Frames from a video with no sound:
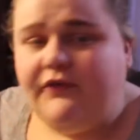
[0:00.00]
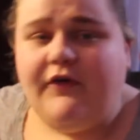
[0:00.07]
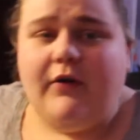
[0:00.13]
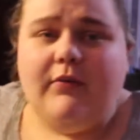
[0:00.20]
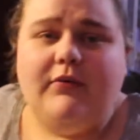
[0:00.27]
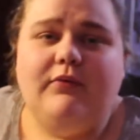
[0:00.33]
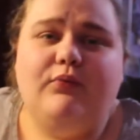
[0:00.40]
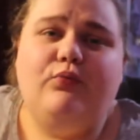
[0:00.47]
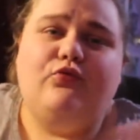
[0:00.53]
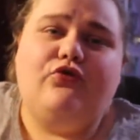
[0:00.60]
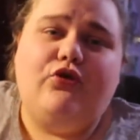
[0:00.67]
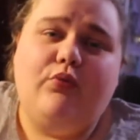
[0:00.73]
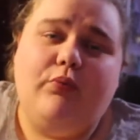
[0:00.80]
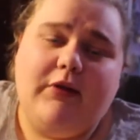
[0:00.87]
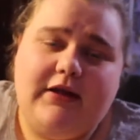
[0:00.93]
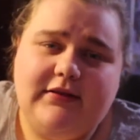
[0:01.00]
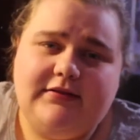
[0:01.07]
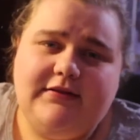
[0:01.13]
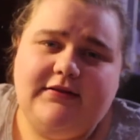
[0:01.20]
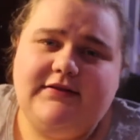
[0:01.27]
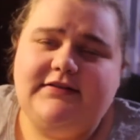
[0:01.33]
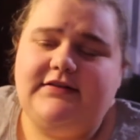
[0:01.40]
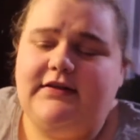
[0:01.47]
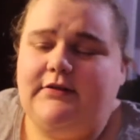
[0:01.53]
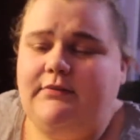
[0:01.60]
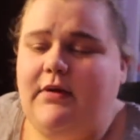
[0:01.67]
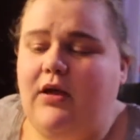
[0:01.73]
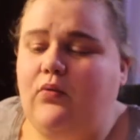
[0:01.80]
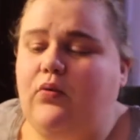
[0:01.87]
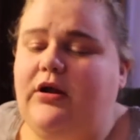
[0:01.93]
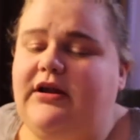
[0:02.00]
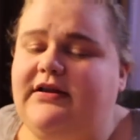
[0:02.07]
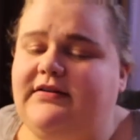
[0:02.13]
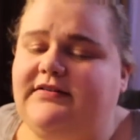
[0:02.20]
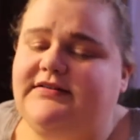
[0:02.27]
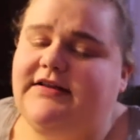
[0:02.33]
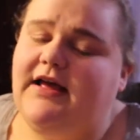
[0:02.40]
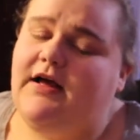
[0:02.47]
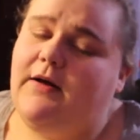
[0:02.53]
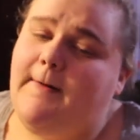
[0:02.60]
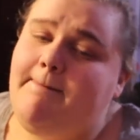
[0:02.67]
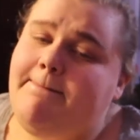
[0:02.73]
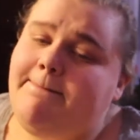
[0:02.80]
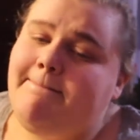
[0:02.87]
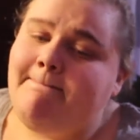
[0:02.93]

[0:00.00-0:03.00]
if I were to rate this in my rating scale,